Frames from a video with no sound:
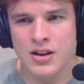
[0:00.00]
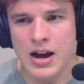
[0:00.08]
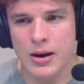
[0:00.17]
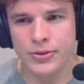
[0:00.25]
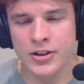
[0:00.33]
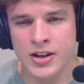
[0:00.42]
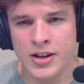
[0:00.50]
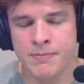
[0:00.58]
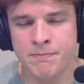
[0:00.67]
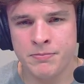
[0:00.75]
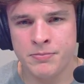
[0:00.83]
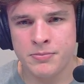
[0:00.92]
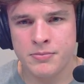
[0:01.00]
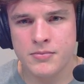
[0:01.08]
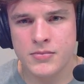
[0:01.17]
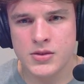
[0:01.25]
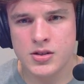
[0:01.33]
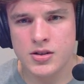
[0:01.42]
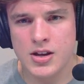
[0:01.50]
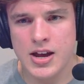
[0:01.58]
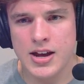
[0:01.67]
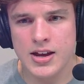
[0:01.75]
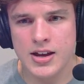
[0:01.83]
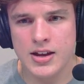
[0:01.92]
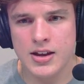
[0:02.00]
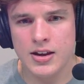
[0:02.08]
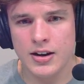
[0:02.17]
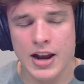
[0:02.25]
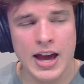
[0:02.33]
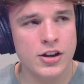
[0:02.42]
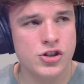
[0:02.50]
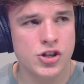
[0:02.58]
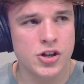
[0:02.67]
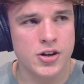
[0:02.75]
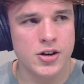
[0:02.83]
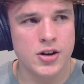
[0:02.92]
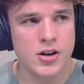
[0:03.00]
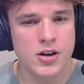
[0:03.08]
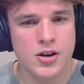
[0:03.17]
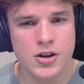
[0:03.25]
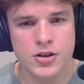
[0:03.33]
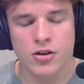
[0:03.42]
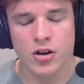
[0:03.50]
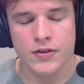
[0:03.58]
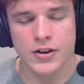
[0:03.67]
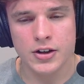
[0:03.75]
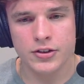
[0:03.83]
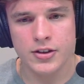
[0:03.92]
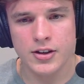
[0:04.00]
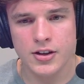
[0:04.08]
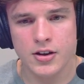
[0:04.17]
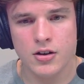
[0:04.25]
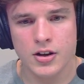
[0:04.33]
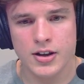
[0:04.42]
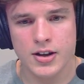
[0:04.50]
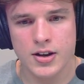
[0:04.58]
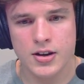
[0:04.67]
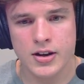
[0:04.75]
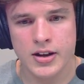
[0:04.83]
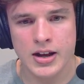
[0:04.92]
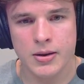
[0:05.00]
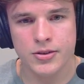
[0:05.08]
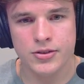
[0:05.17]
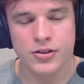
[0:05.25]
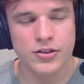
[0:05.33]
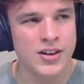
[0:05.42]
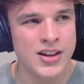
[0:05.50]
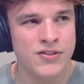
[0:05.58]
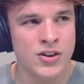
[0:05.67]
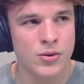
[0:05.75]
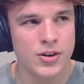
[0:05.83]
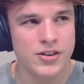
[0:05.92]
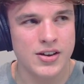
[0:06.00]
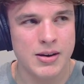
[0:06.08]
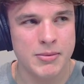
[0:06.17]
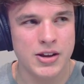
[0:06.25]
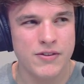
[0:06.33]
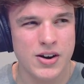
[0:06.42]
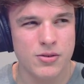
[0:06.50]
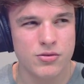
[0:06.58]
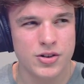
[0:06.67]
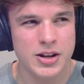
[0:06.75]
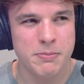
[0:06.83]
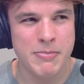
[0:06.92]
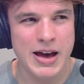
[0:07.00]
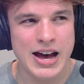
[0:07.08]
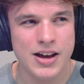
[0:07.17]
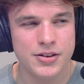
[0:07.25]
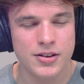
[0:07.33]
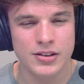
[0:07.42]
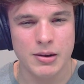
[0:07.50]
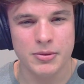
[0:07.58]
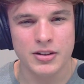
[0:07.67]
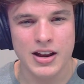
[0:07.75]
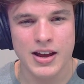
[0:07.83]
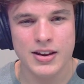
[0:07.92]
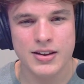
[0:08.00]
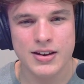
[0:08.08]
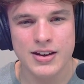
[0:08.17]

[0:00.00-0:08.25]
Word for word: I was in um a lecture at university earlier and I was just sniffing all the time and I felt really bad because I was like